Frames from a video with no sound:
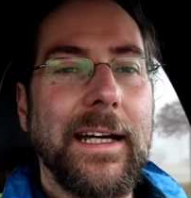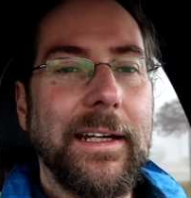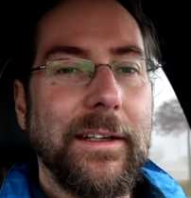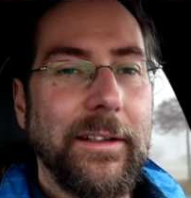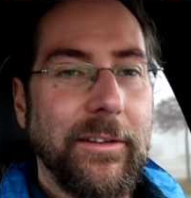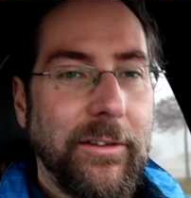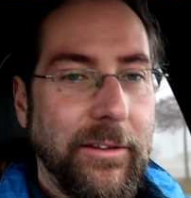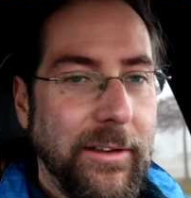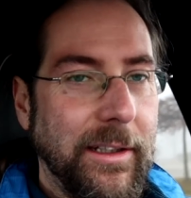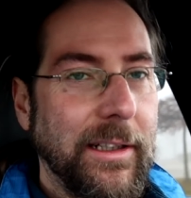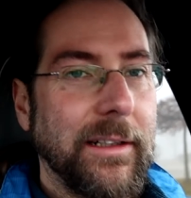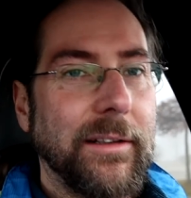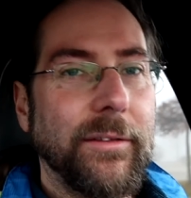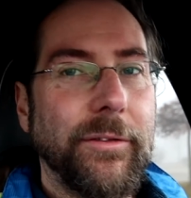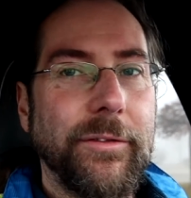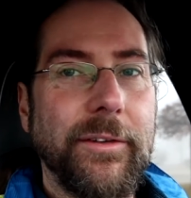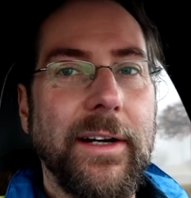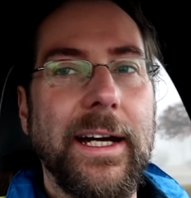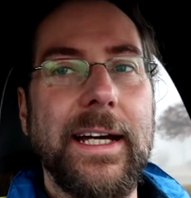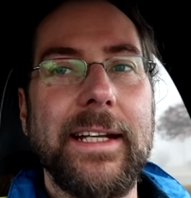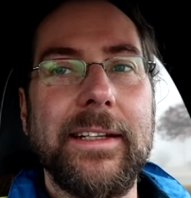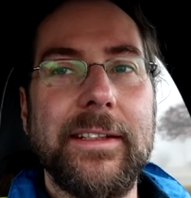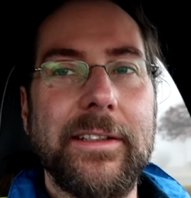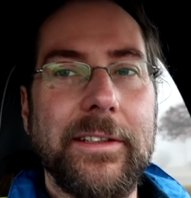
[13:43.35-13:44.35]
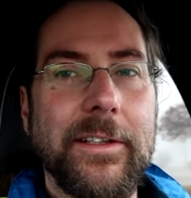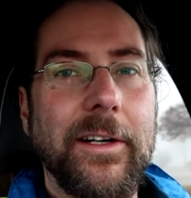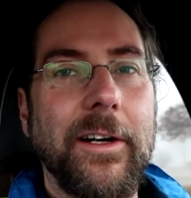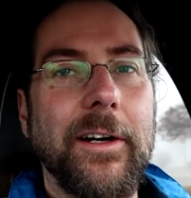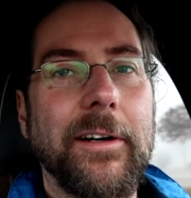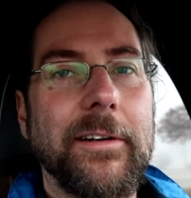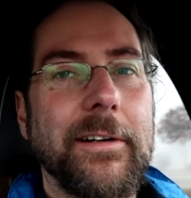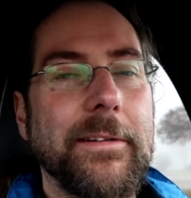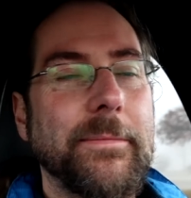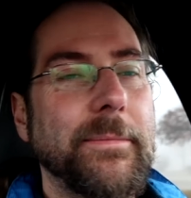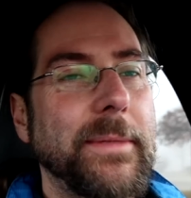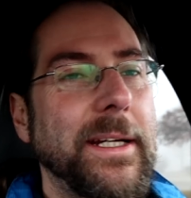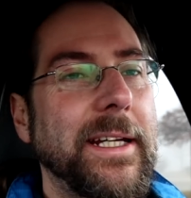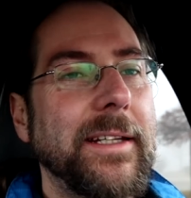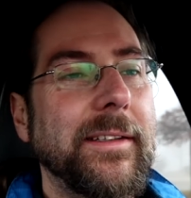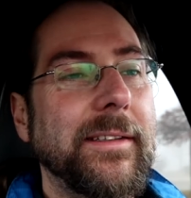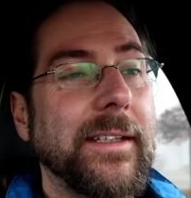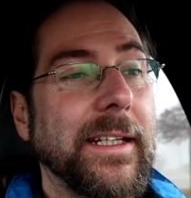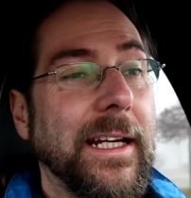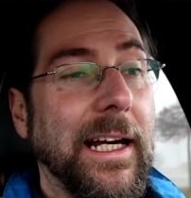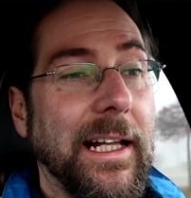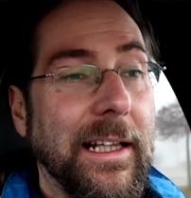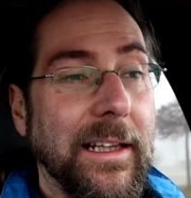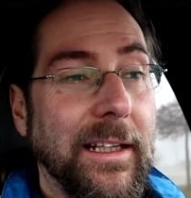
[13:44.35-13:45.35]
I still find the car
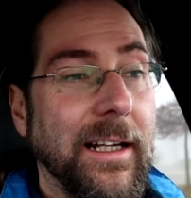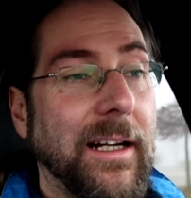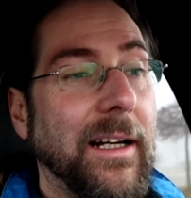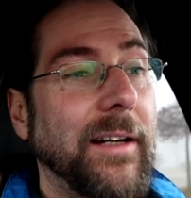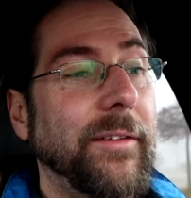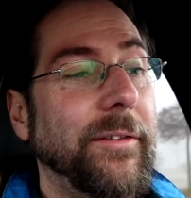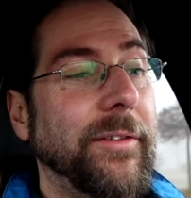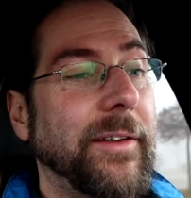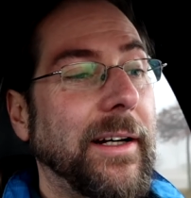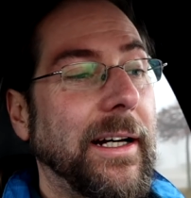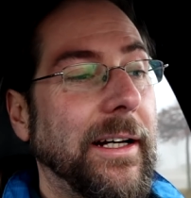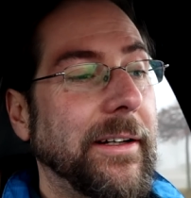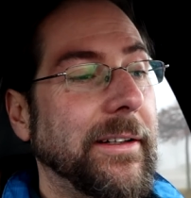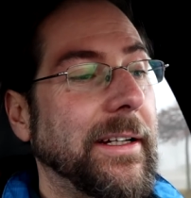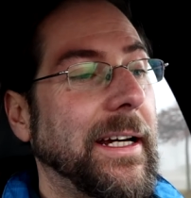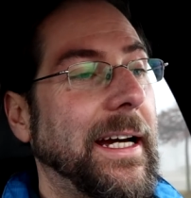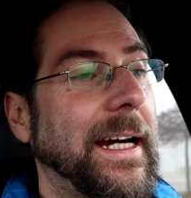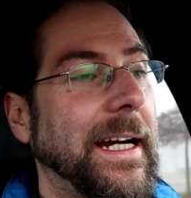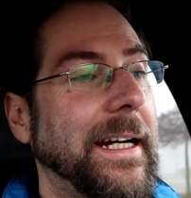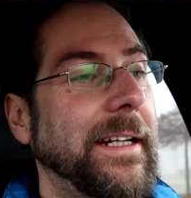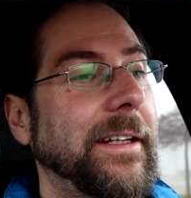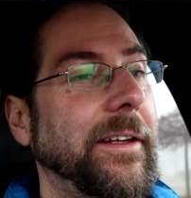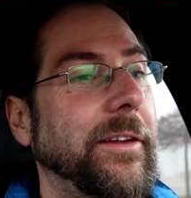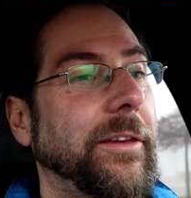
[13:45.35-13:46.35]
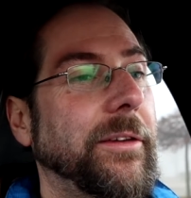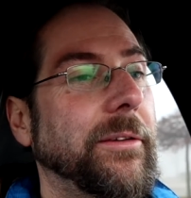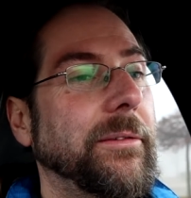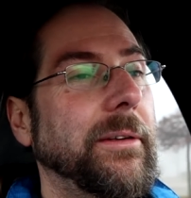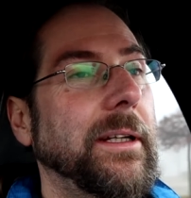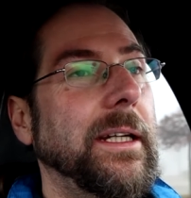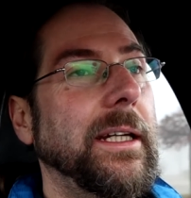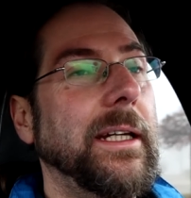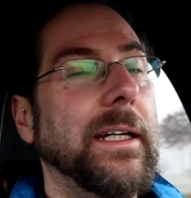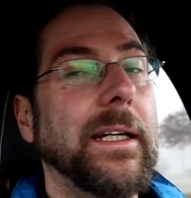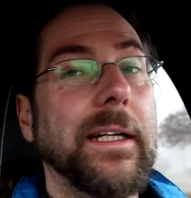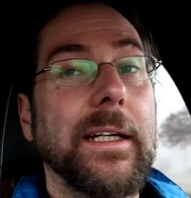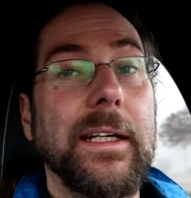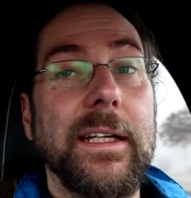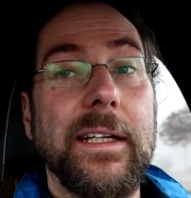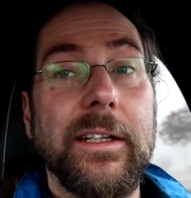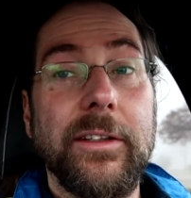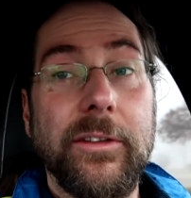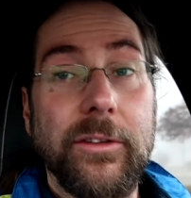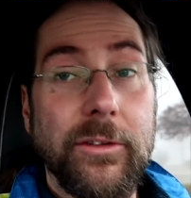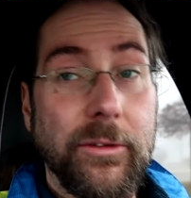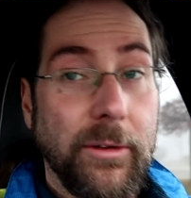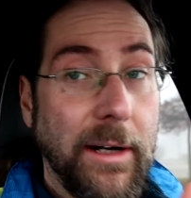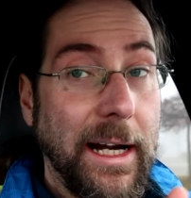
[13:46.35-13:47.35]
amazing. I love how the ID.3
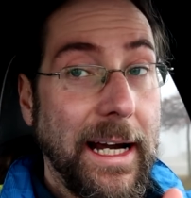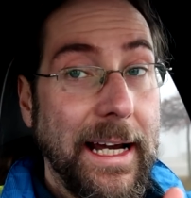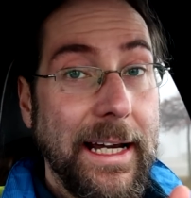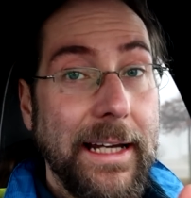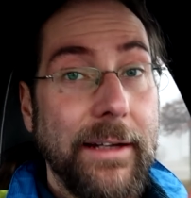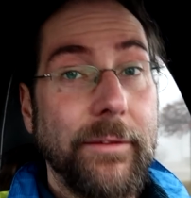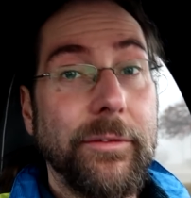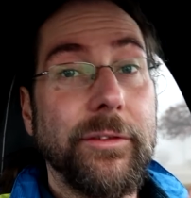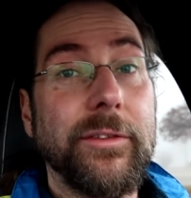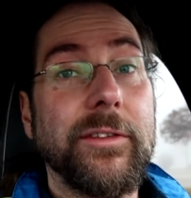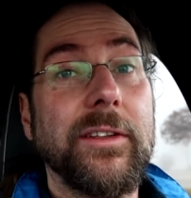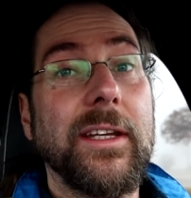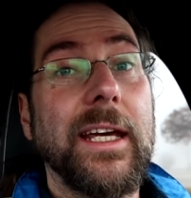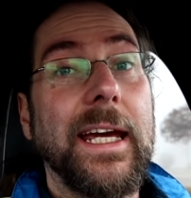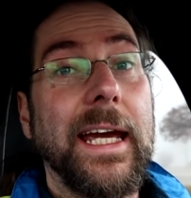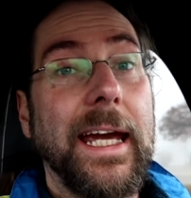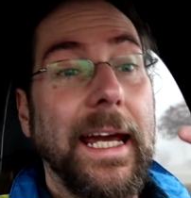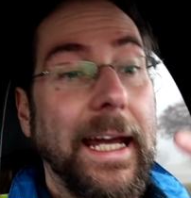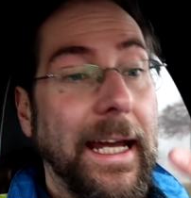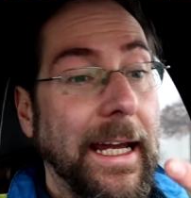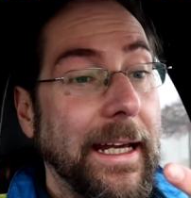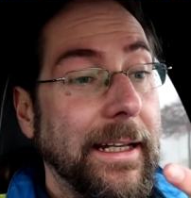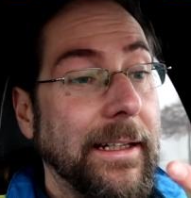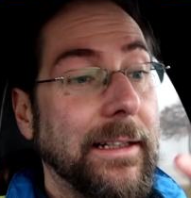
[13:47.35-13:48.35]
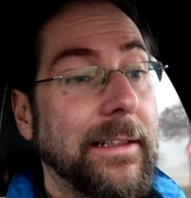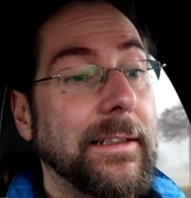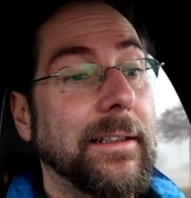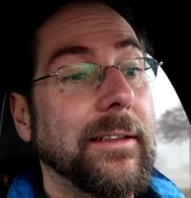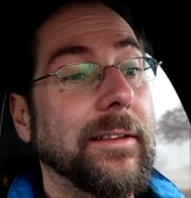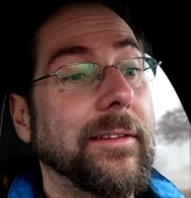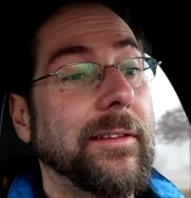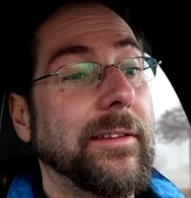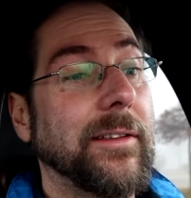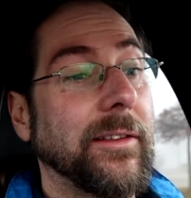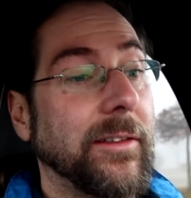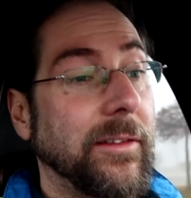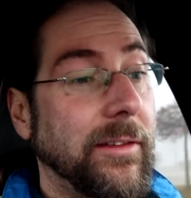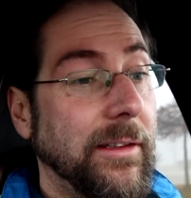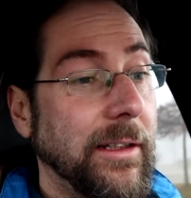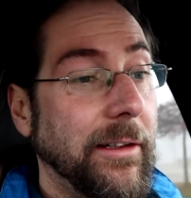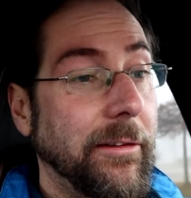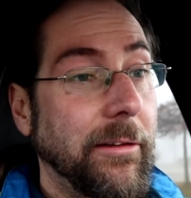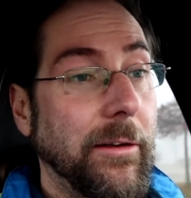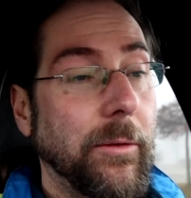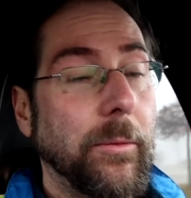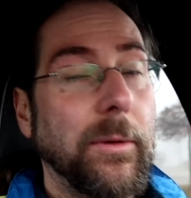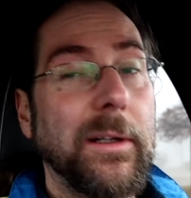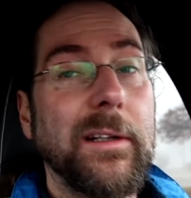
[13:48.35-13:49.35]
drives, handles, the
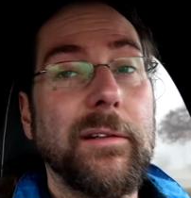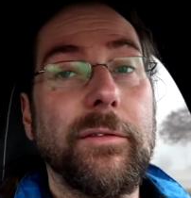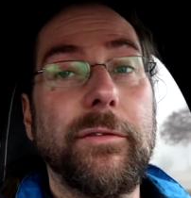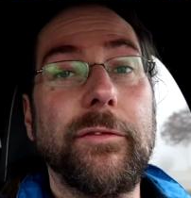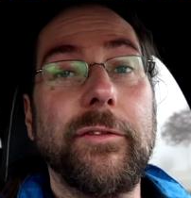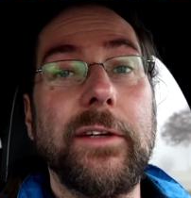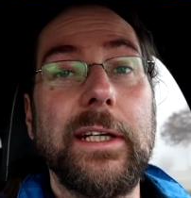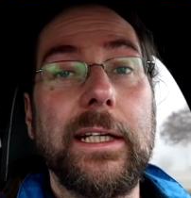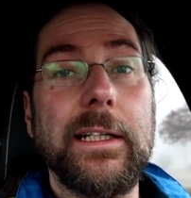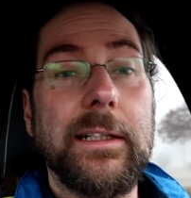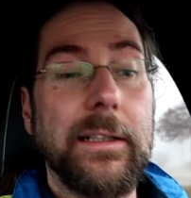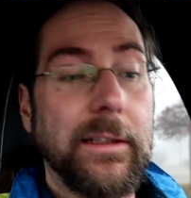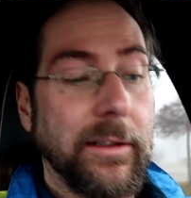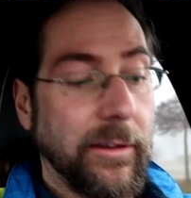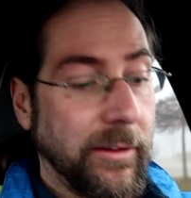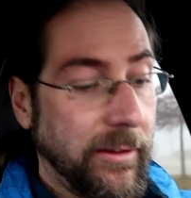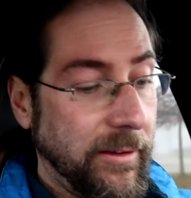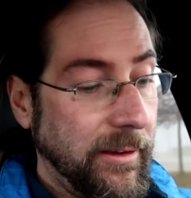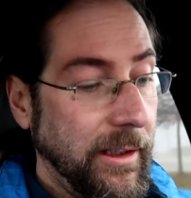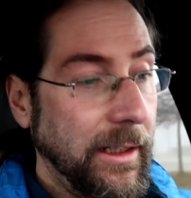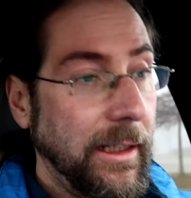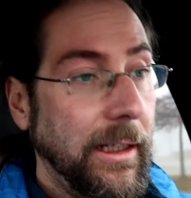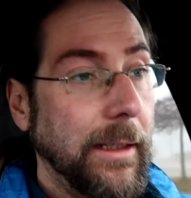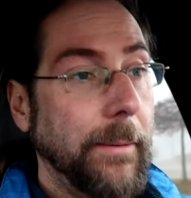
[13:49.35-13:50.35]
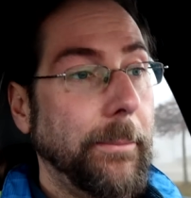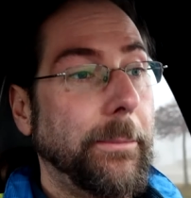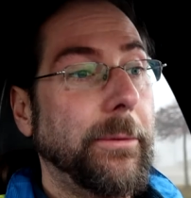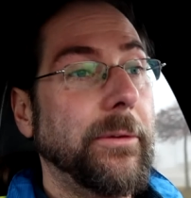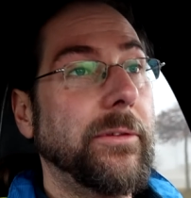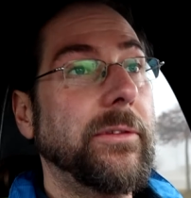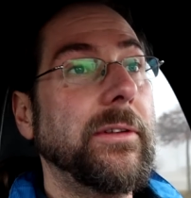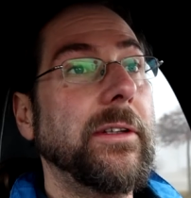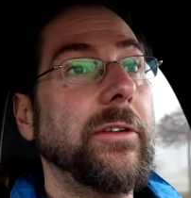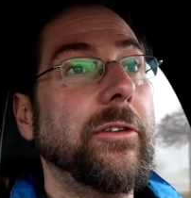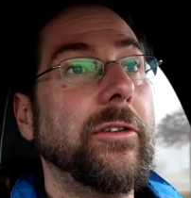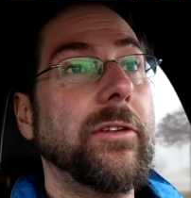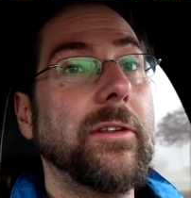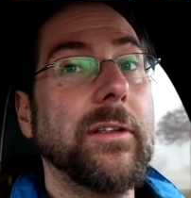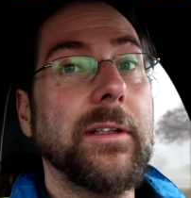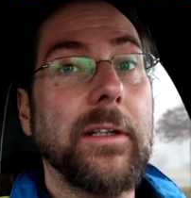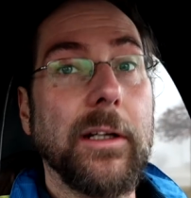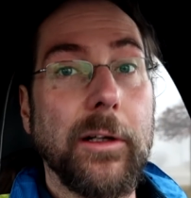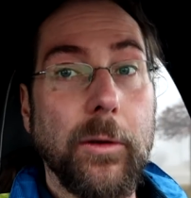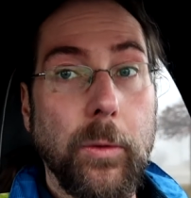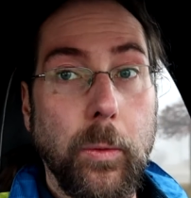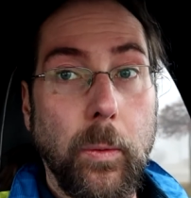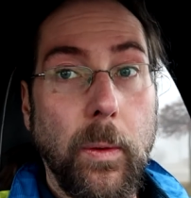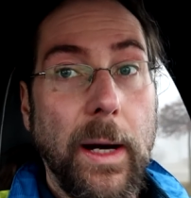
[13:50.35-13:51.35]
steering wheel feel, the seating position,
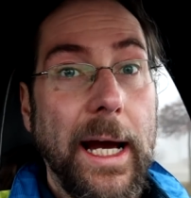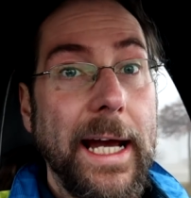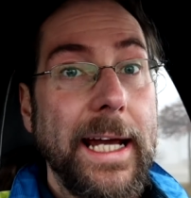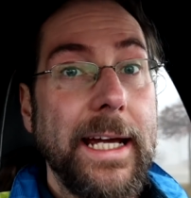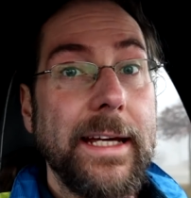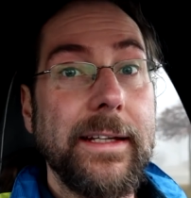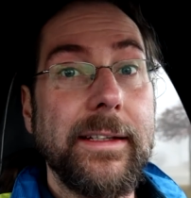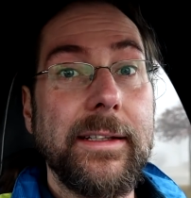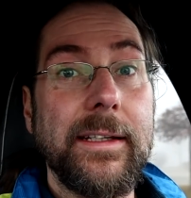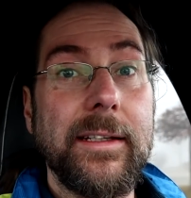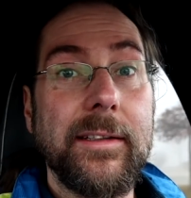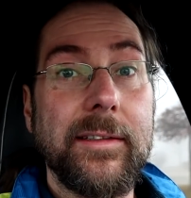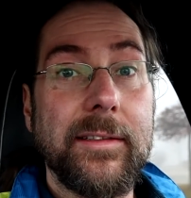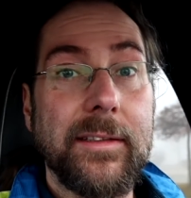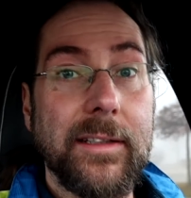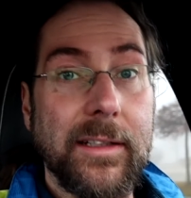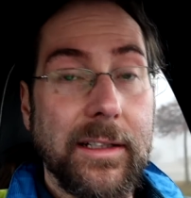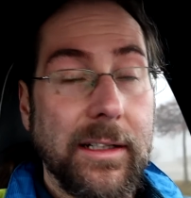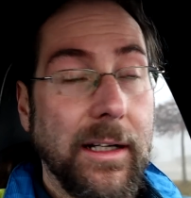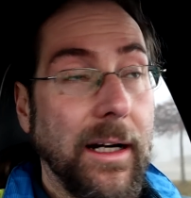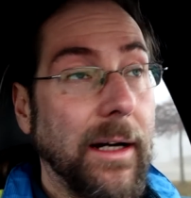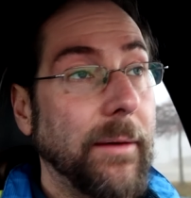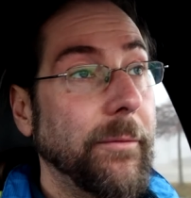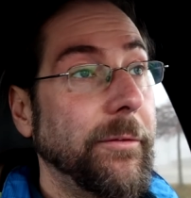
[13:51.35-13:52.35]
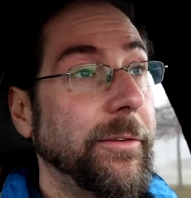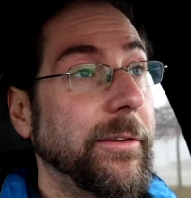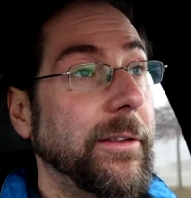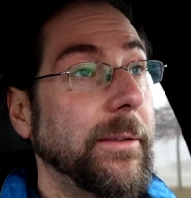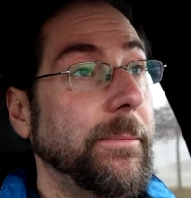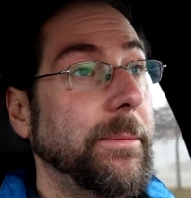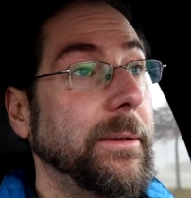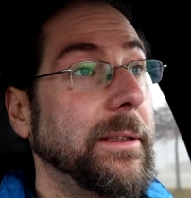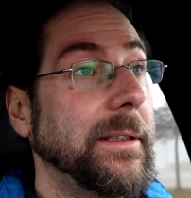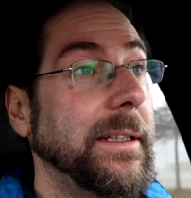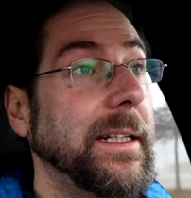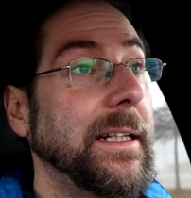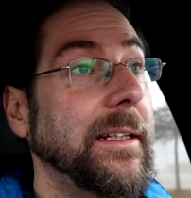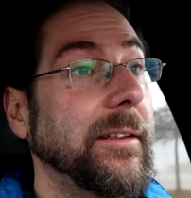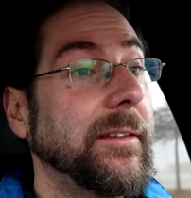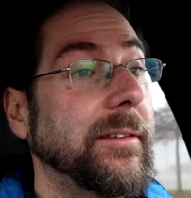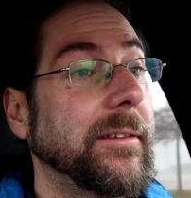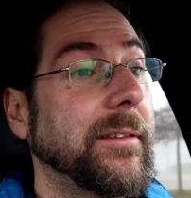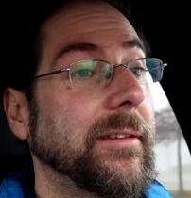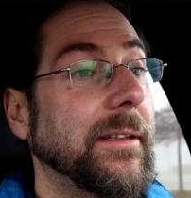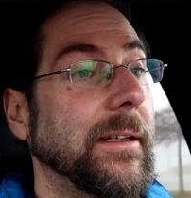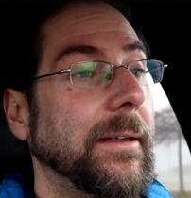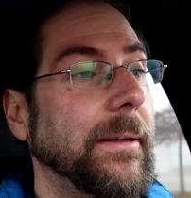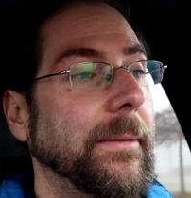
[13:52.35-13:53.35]
the quietness, the
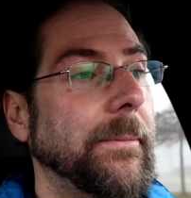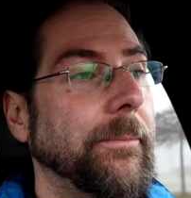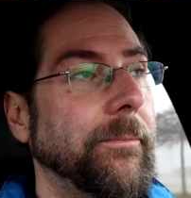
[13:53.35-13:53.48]
comfortableness.